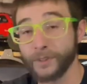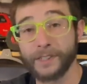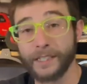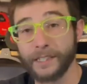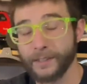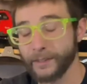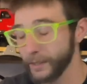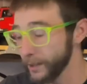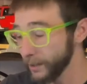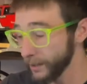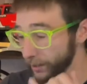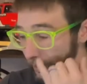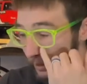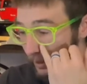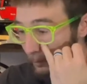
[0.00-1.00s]
the
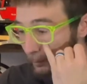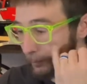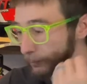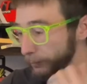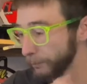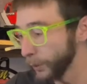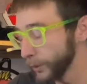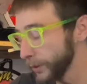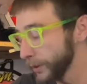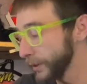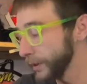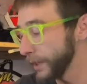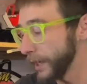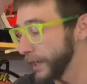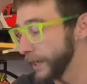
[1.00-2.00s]
stock motor
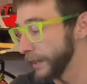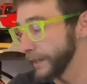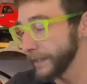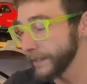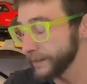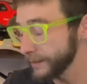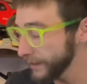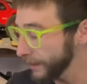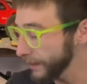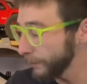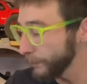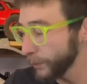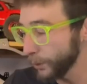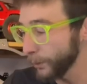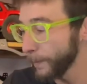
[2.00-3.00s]
and ESC
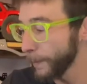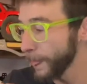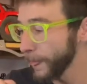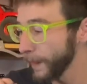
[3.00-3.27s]
combo.